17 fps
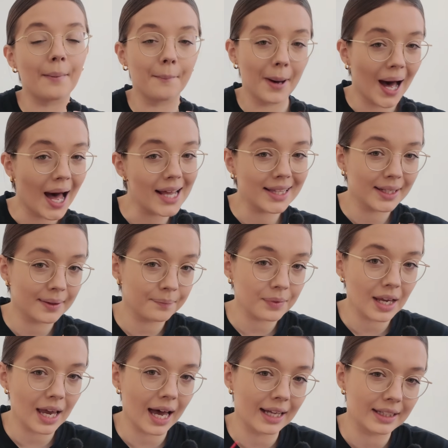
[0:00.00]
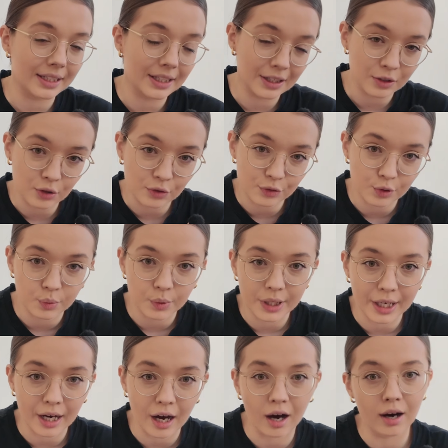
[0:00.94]
But at the end of the
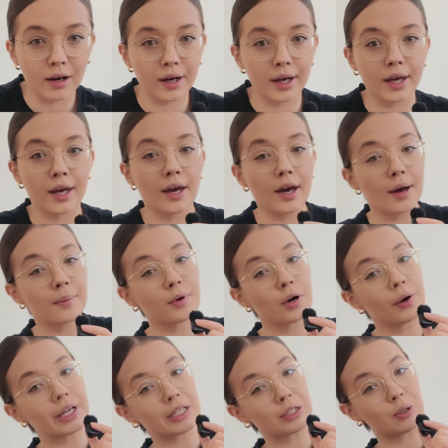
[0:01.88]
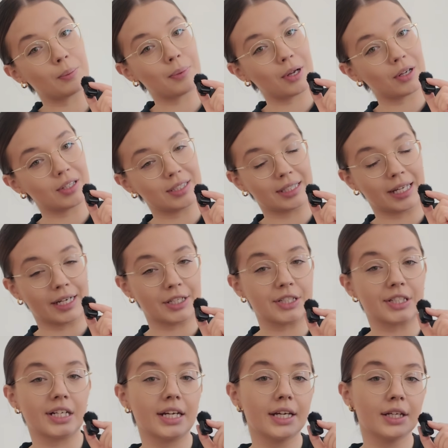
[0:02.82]
week I am going to Poland
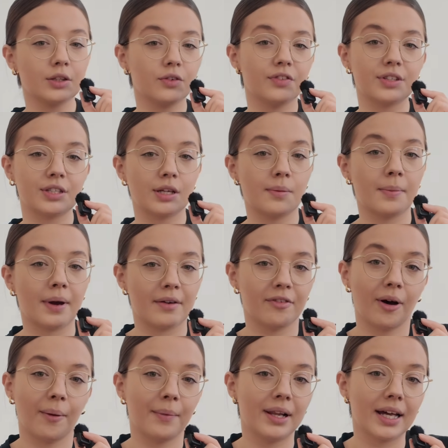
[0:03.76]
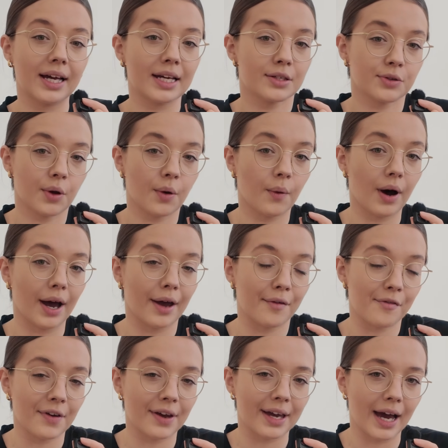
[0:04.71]
actually to visit my family, so
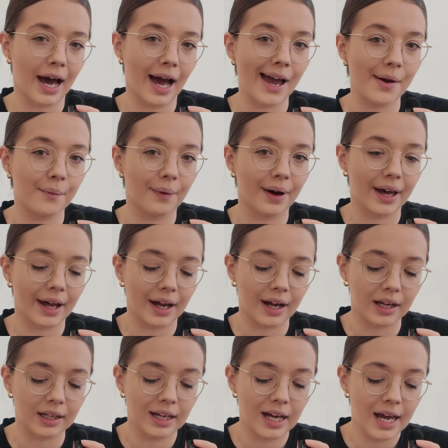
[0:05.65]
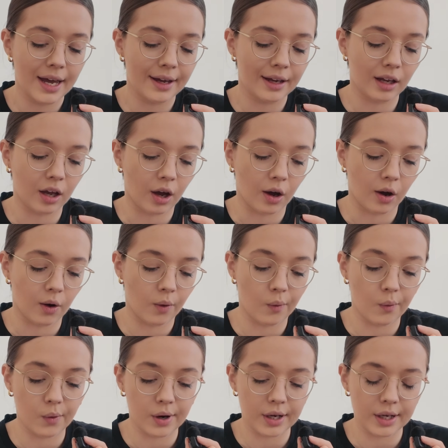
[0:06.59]
I think I will
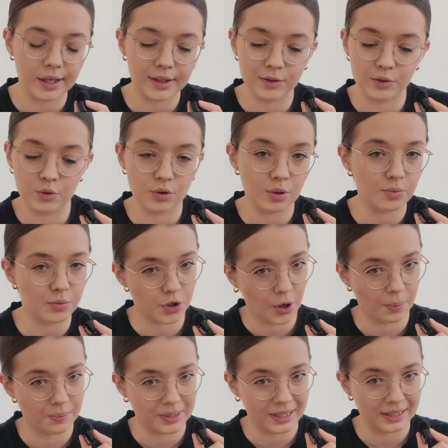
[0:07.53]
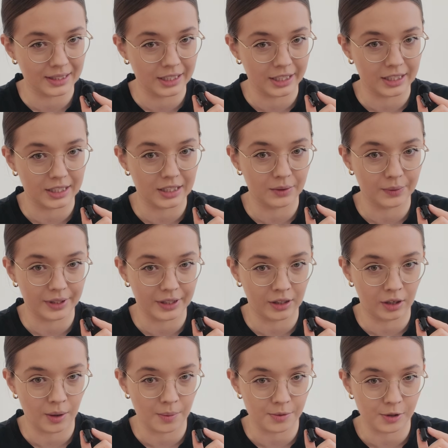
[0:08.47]
go and do some shopping there
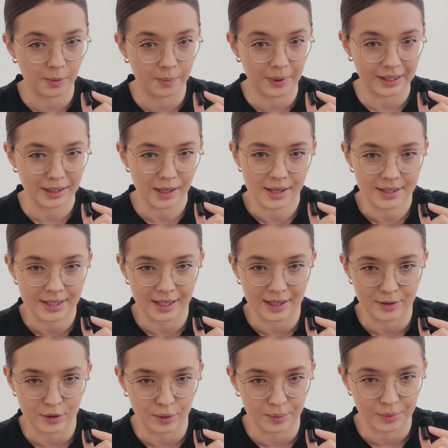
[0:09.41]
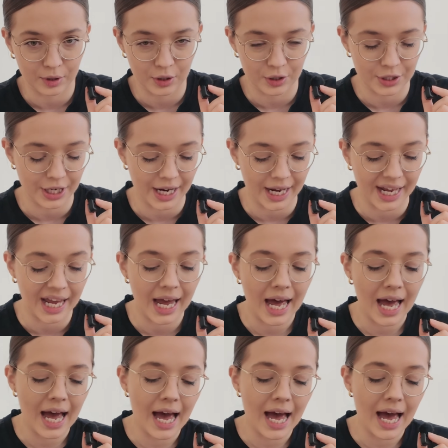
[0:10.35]
when it comes to buttons and some crochet